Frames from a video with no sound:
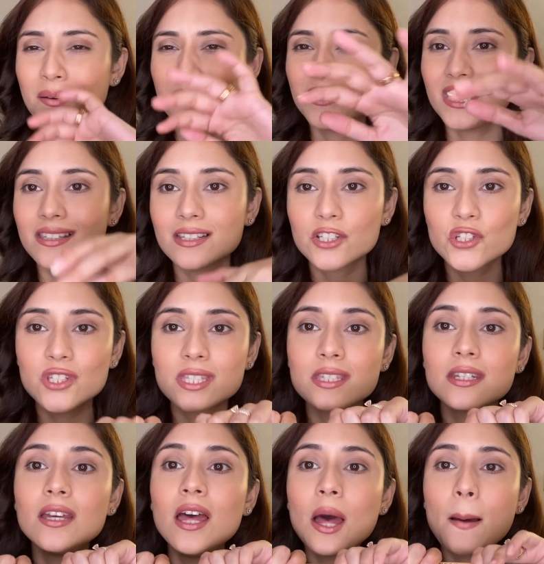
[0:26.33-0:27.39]
them. This
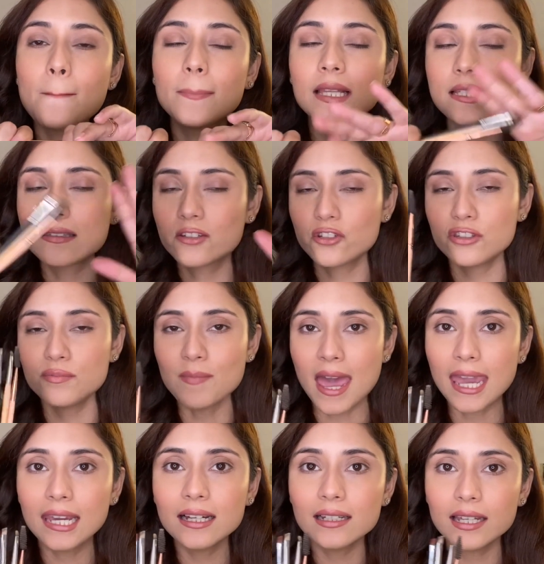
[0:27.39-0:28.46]
is just
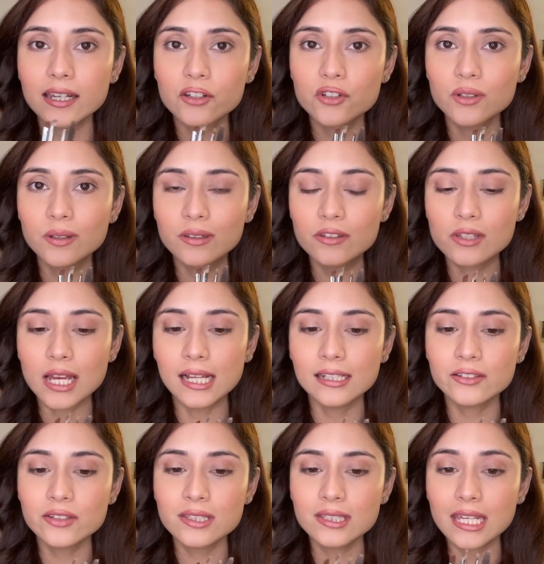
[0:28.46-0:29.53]
my collection, so
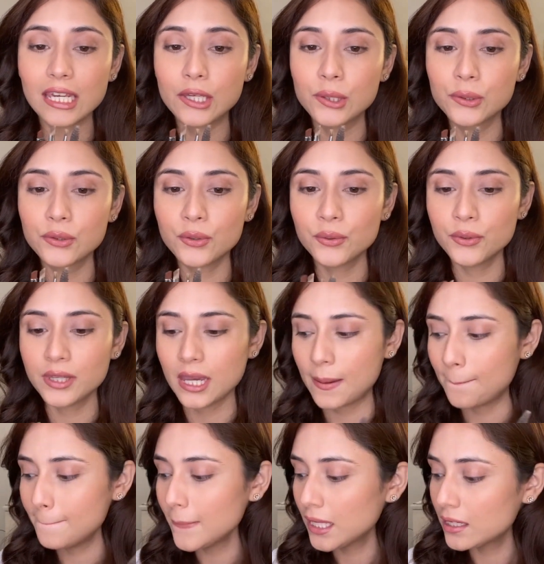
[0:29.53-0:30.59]
I'll just take you through
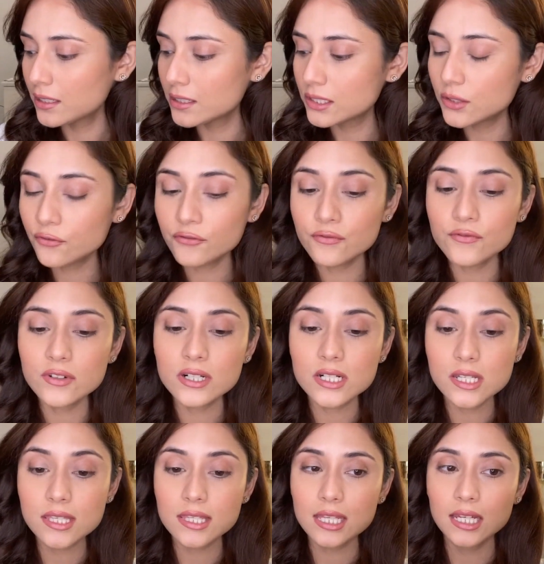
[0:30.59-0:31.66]
them. So
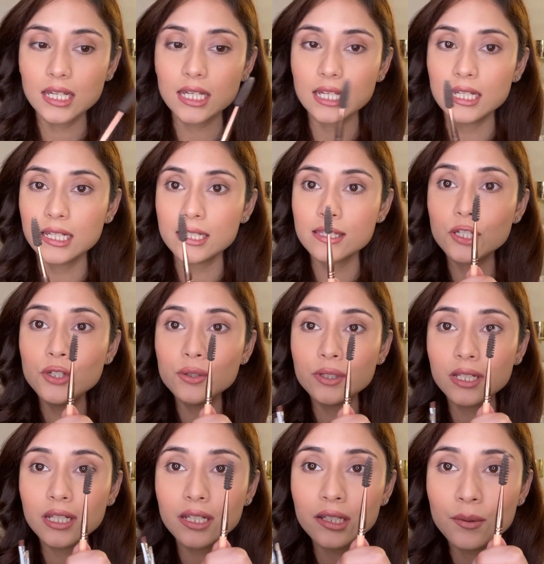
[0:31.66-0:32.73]
first thing is,
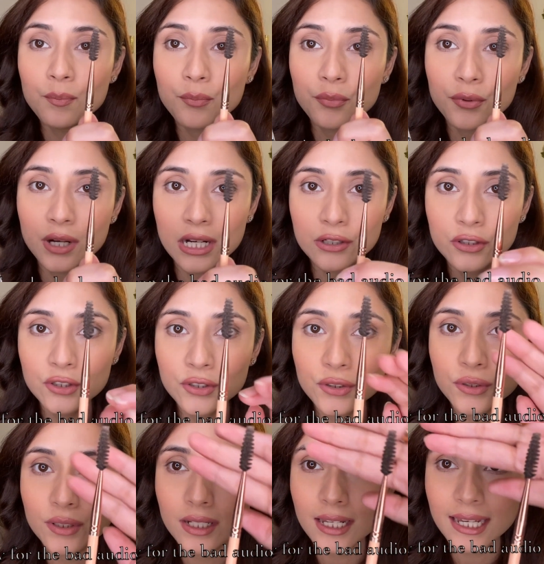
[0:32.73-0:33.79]
you need a
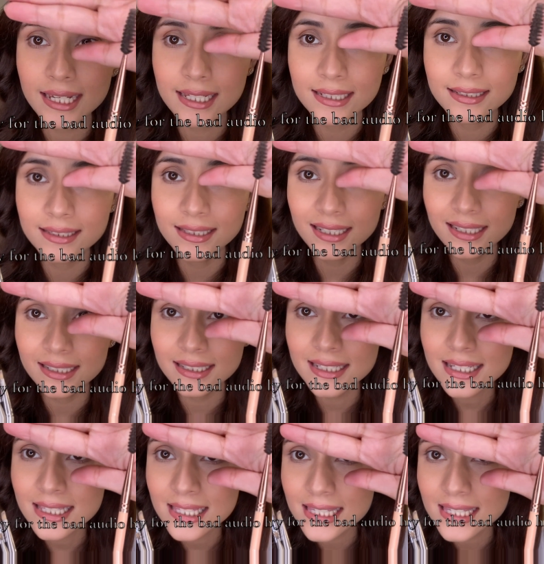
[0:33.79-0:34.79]
brush like this,